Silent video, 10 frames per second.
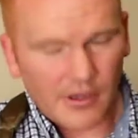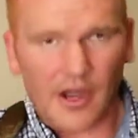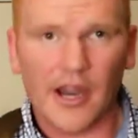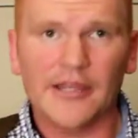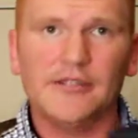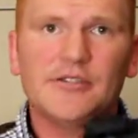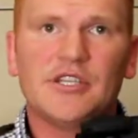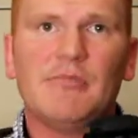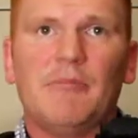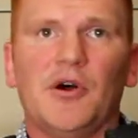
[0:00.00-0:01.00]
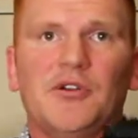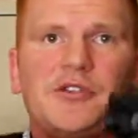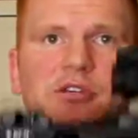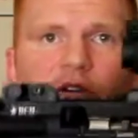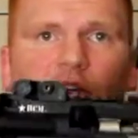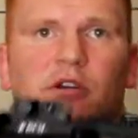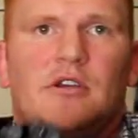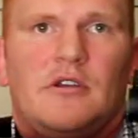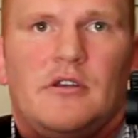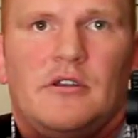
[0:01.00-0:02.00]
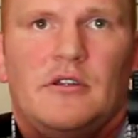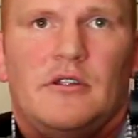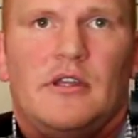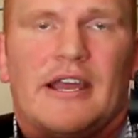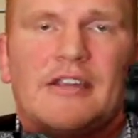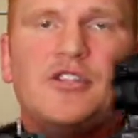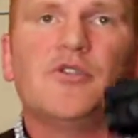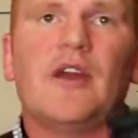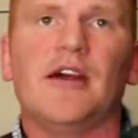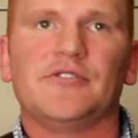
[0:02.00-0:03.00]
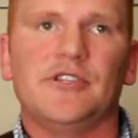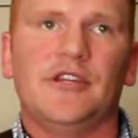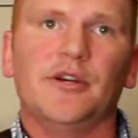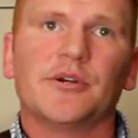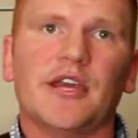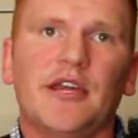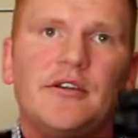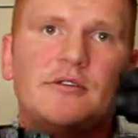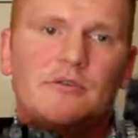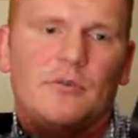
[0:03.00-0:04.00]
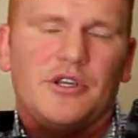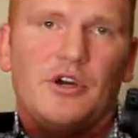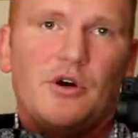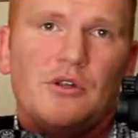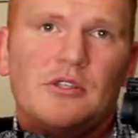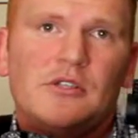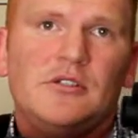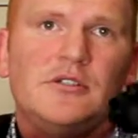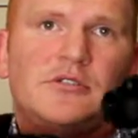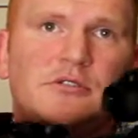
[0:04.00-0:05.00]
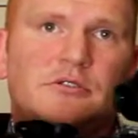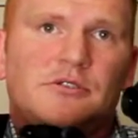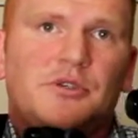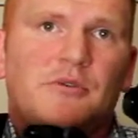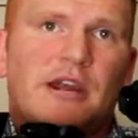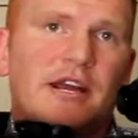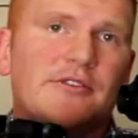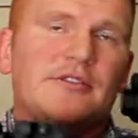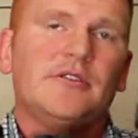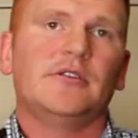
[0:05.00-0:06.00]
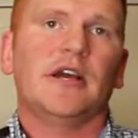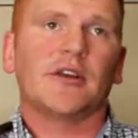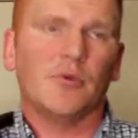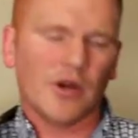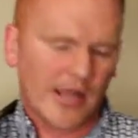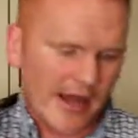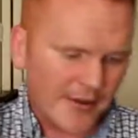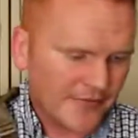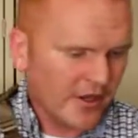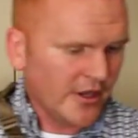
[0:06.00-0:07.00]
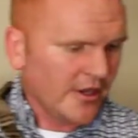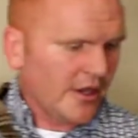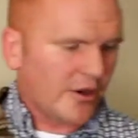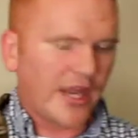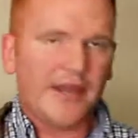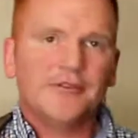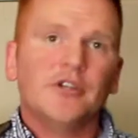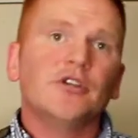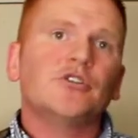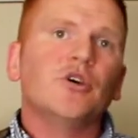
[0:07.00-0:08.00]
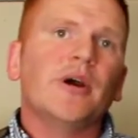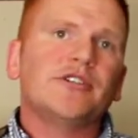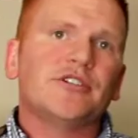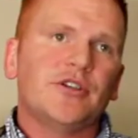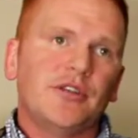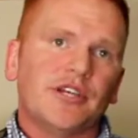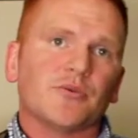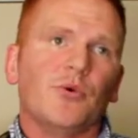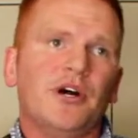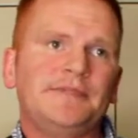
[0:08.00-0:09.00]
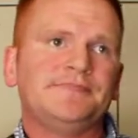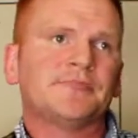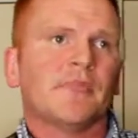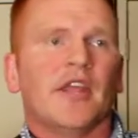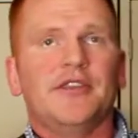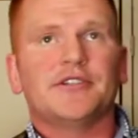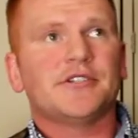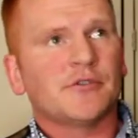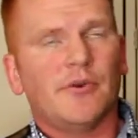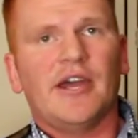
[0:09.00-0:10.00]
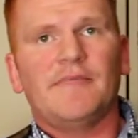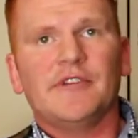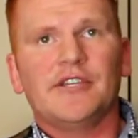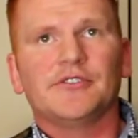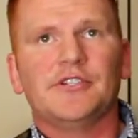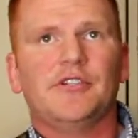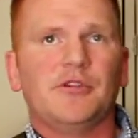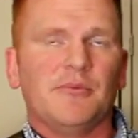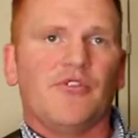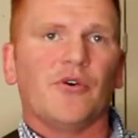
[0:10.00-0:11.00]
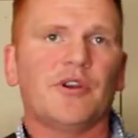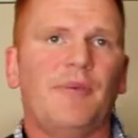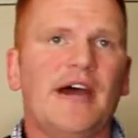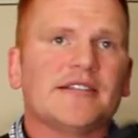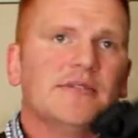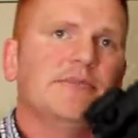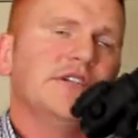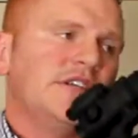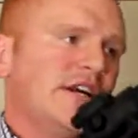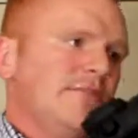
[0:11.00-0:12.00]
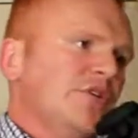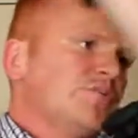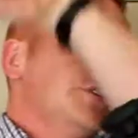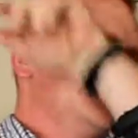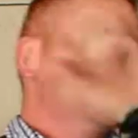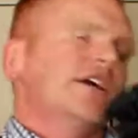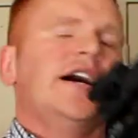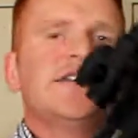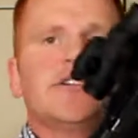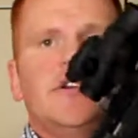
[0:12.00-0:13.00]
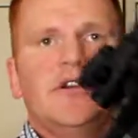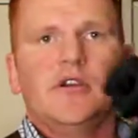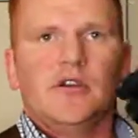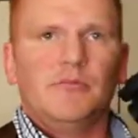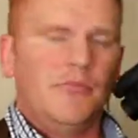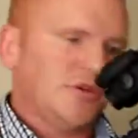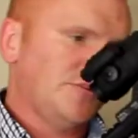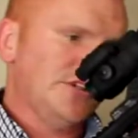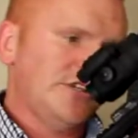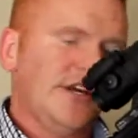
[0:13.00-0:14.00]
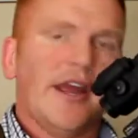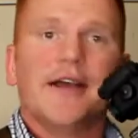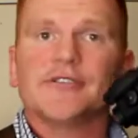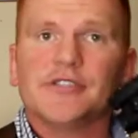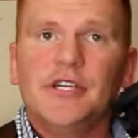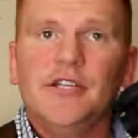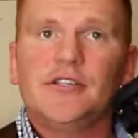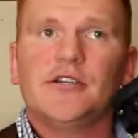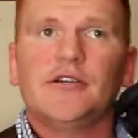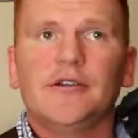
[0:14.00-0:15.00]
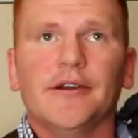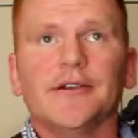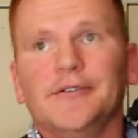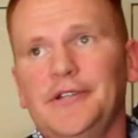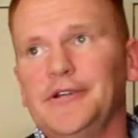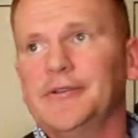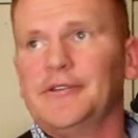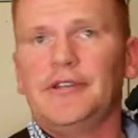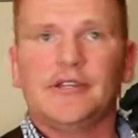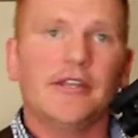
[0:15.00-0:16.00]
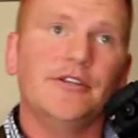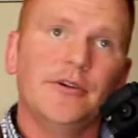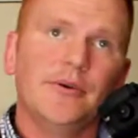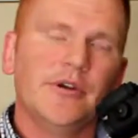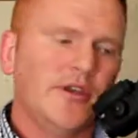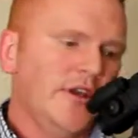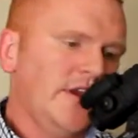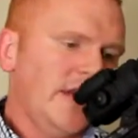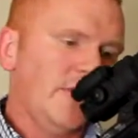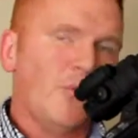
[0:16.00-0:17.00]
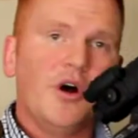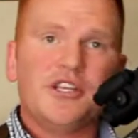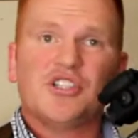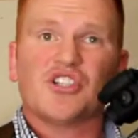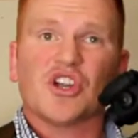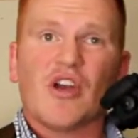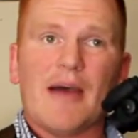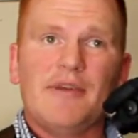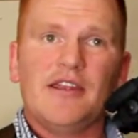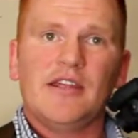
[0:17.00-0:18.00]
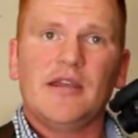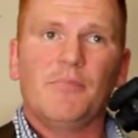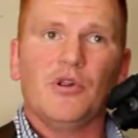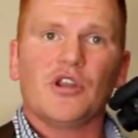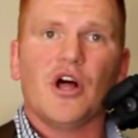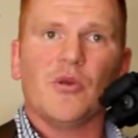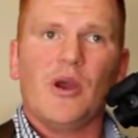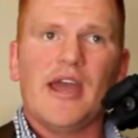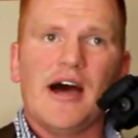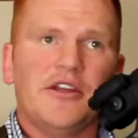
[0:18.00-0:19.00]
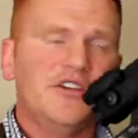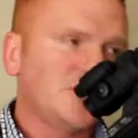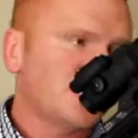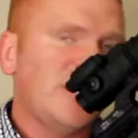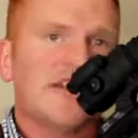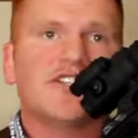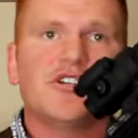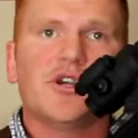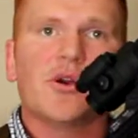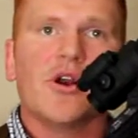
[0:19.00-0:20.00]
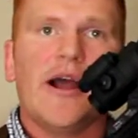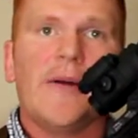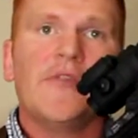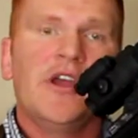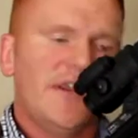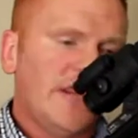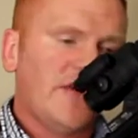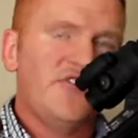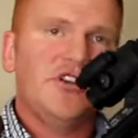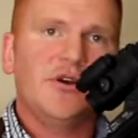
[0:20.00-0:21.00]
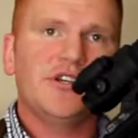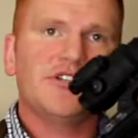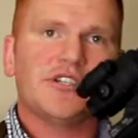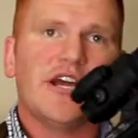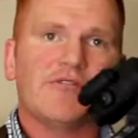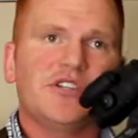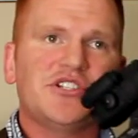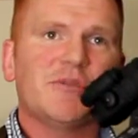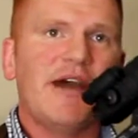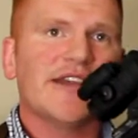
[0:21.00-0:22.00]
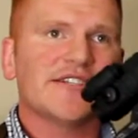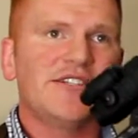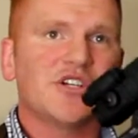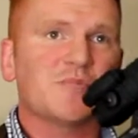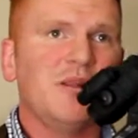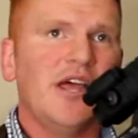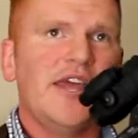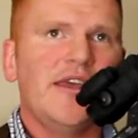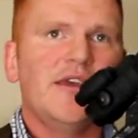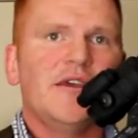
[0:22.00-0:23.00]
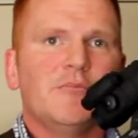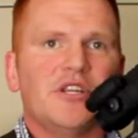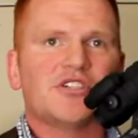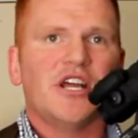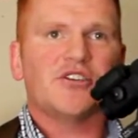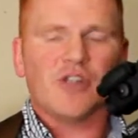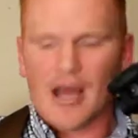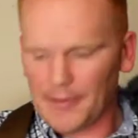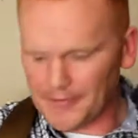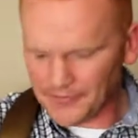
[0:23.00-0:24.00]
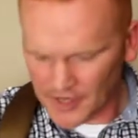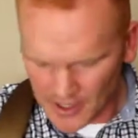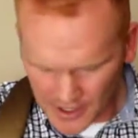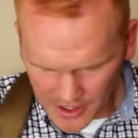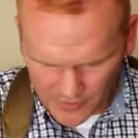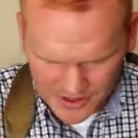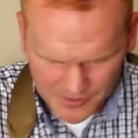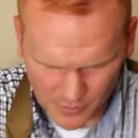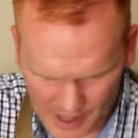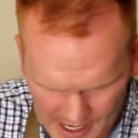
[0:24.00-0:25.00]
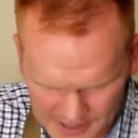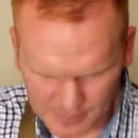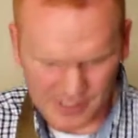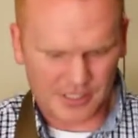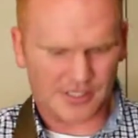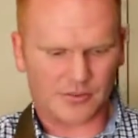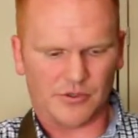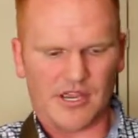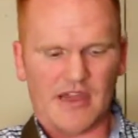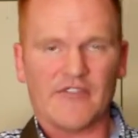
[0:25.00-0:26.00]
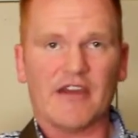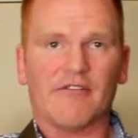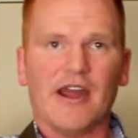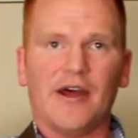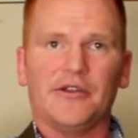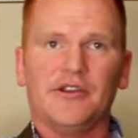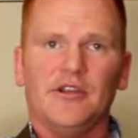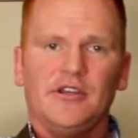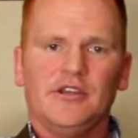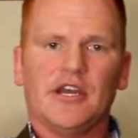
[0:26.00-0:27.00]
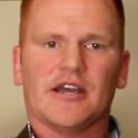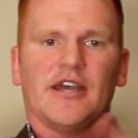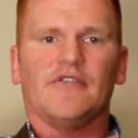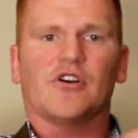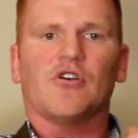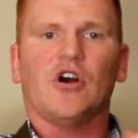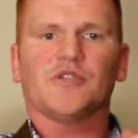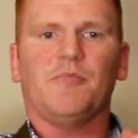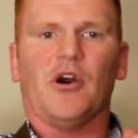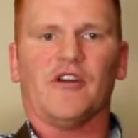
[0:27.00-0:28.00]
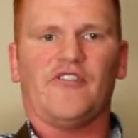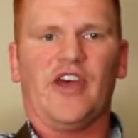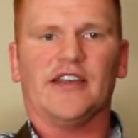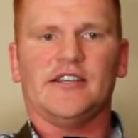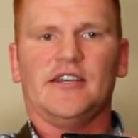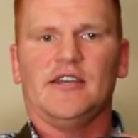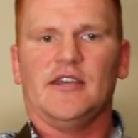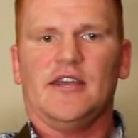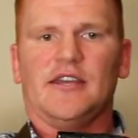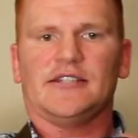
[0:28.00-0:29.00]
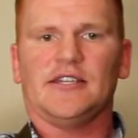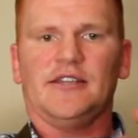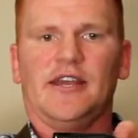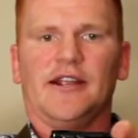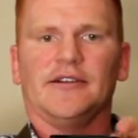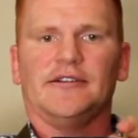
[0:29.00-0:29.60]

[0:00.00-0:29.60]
Alright, you see my bolt. And I got 2 rounds in there, okay? 1 hole, 2 rounds, not going to work out. Okay, 2 ways to do this. One, and this is the way I've been guilty of doing it before in the past in the military, and most military guys will teach, or you know, that they do. And one is just to grab it and pull it all the way and just snatch that joker out. Now if you notice, I released the magazine, there's play, but it's not dropping. And the reason why is because when you have that round, you got kind of a crossbar effect, and it's in there.